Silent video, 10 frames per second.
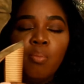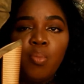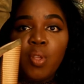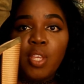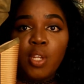
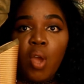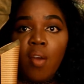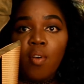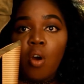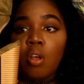but they do
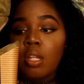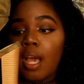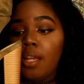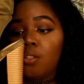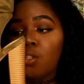have an
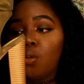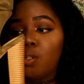online store